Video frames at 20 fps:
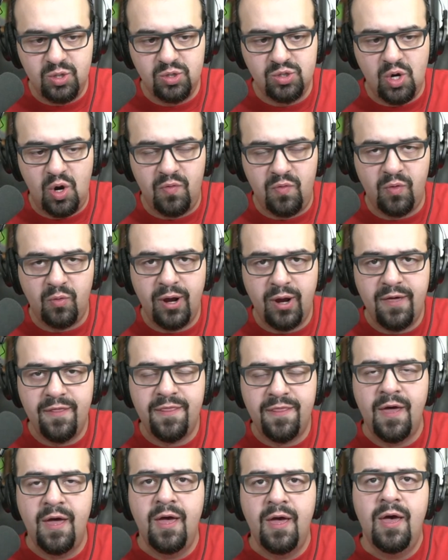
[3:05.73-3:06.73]
is over
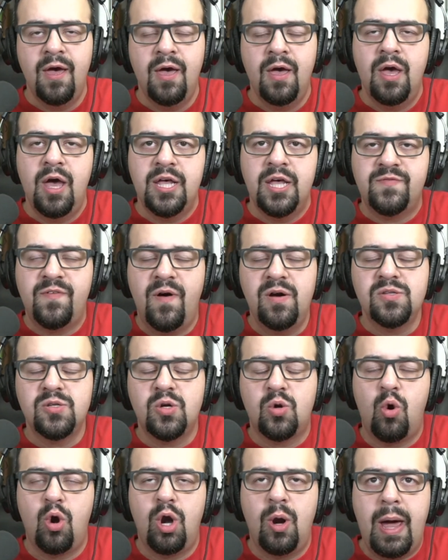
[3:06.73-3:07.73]
with. As far as
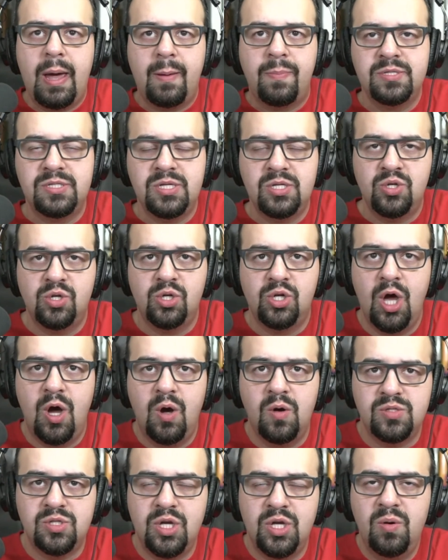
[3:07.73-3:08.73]
the cornerback position
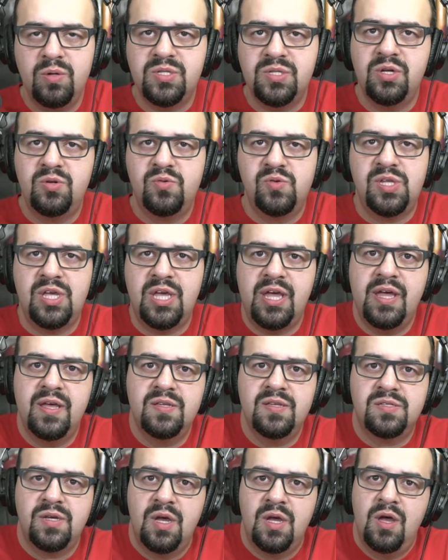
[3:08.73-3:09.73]
goes, what's interesting
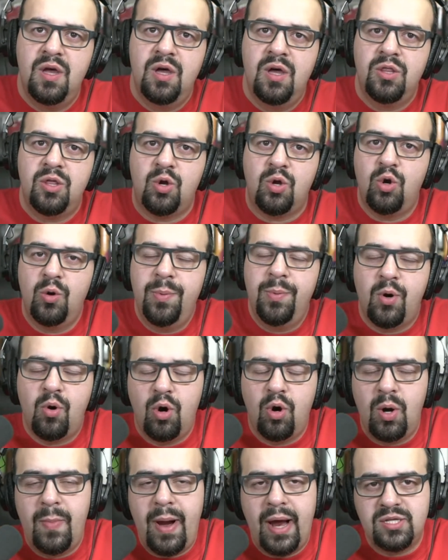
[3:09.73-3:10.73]
is the group of
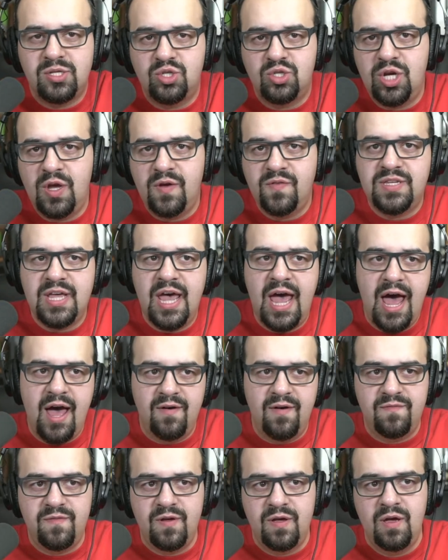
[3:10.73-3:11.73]
cornerbacks the Chiefs
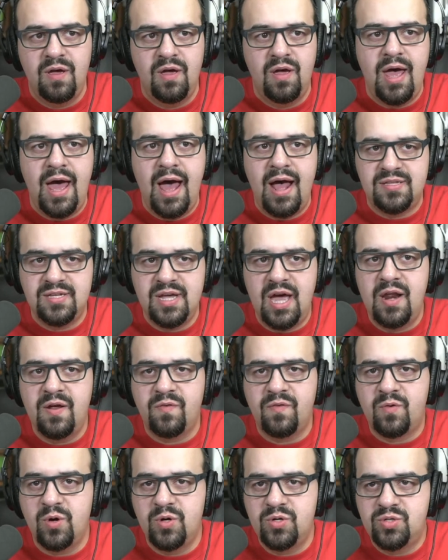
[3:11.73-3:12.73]
have, outside
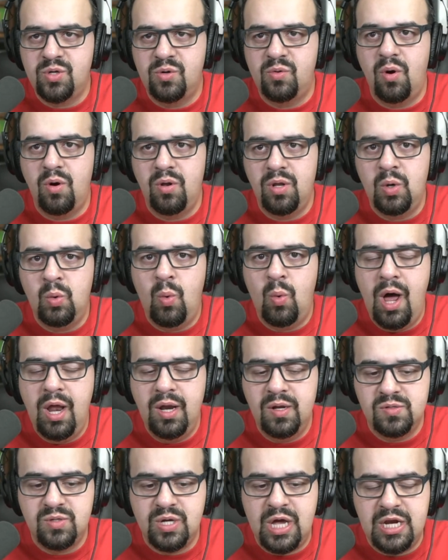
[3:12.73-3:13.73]
of Christian Roland
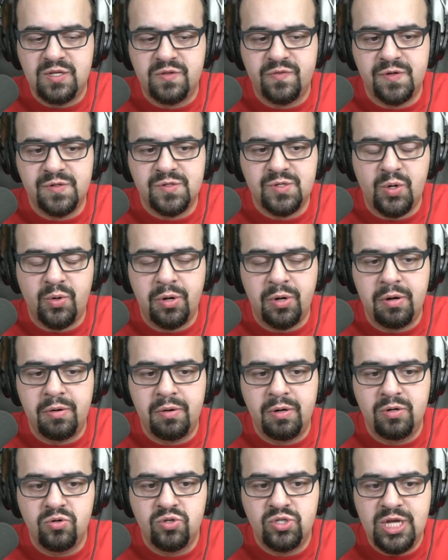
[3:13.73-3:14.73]
Wallace, who got his first
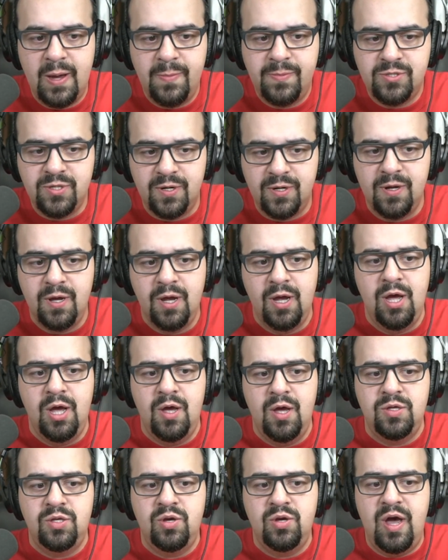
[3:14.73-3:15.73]
career in reception,
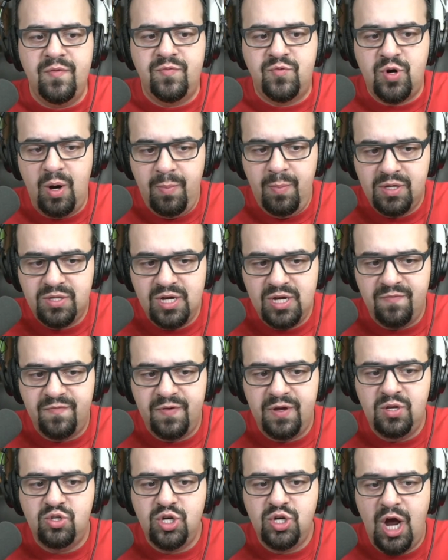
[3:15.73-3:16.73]
you have Trent
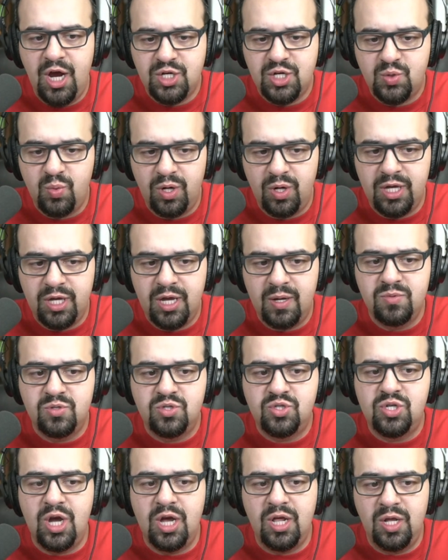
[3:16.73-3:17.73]
McDuffie, Josh
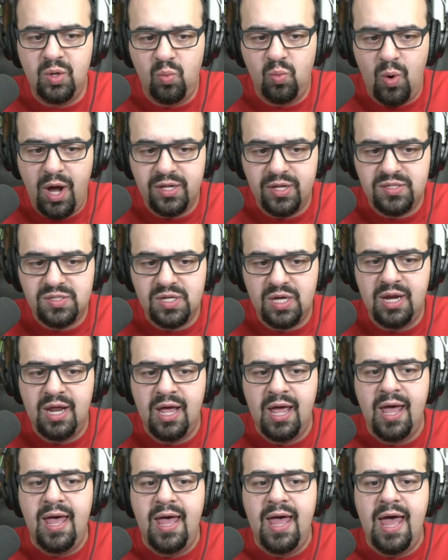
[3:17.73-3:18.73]
Williams, Jalen
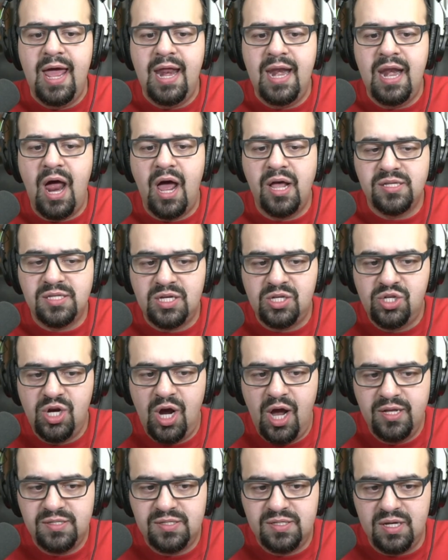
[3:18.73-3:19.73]
Watson, and Najee
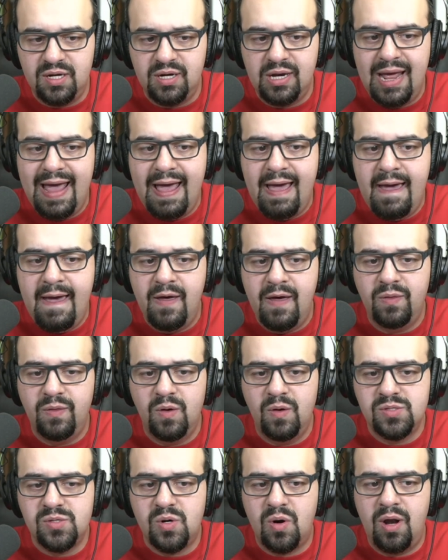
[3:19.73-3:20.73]
Johnson. And
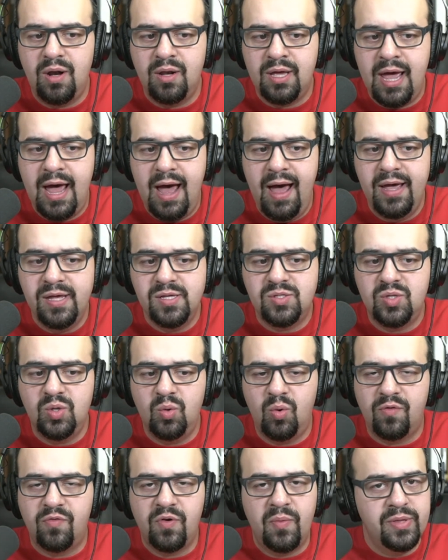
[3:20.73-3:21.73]
those are all guys
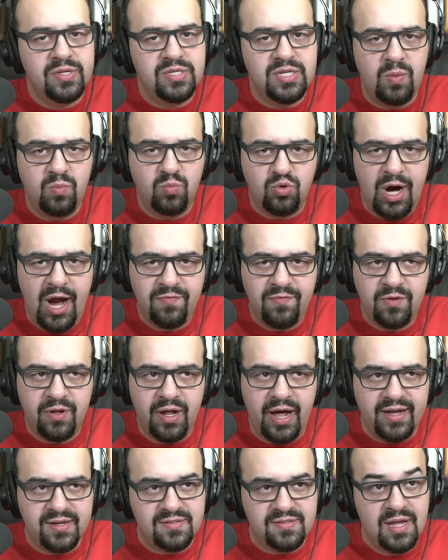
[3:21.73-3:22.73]
who are from the same draft
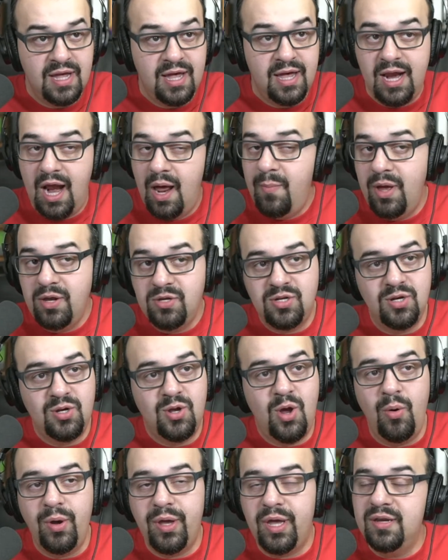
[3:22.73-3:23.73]
class. And I
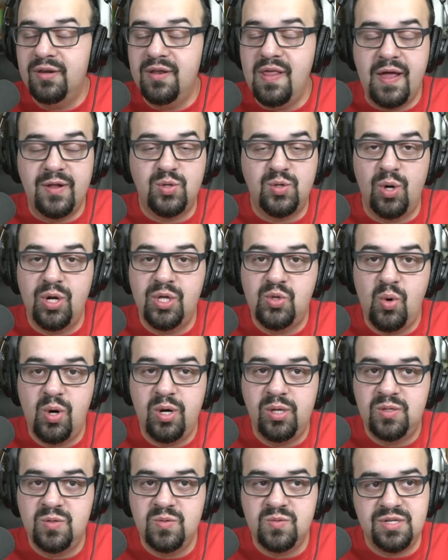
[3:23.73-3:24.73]
mentioned going into that
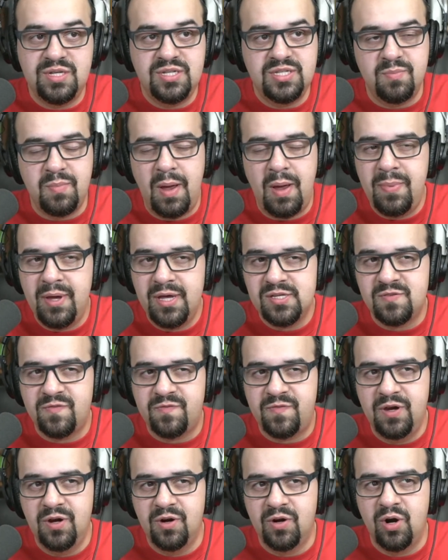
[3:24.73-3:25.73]
2022 season, my biggest
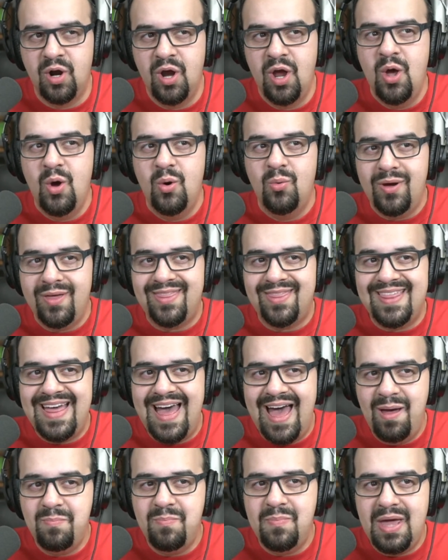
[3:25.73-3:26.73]
fear with
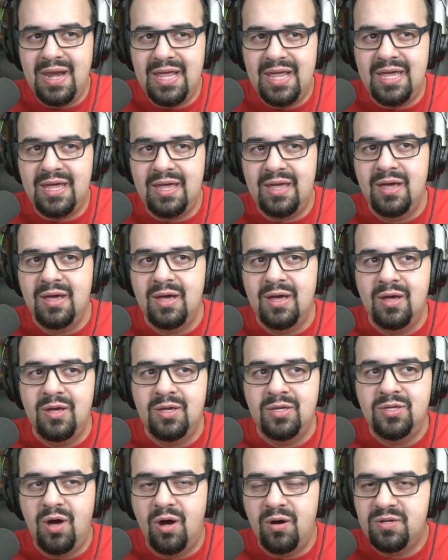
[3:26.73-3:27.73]
that many
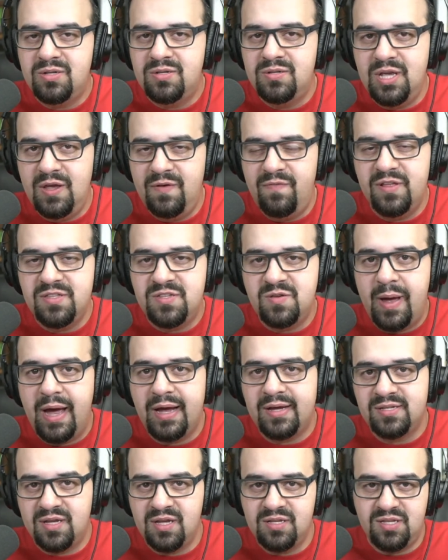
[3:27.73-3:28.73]
young defensive
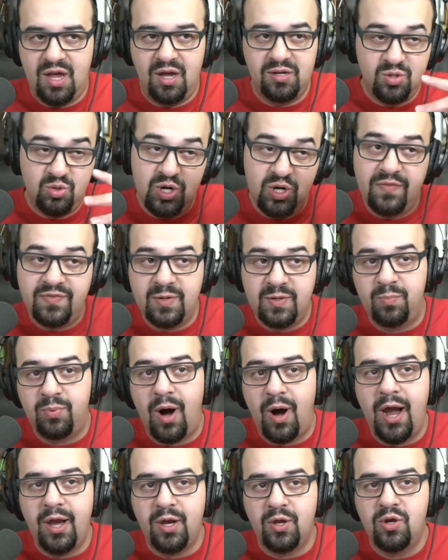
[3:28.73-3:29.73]
backs, because they also drafted
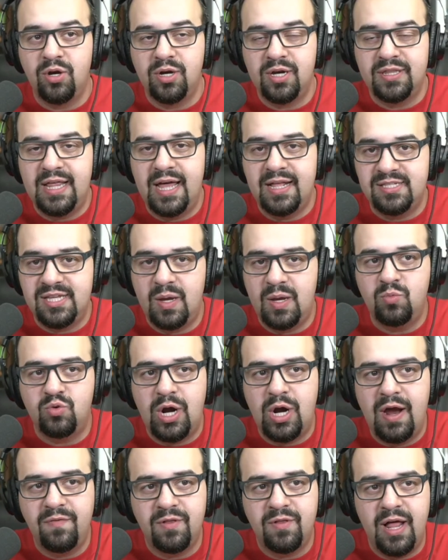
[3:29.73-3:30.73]
Brian Cook in that same
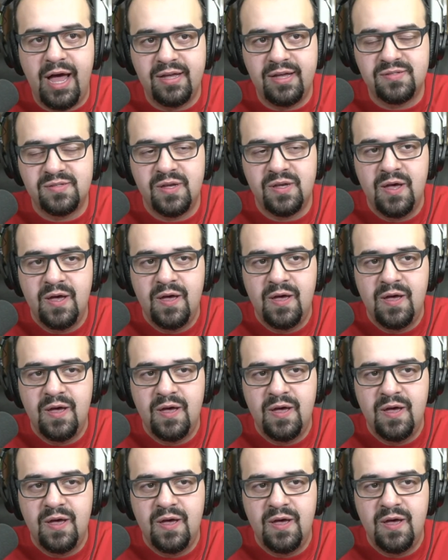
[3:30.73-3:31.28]
draft class.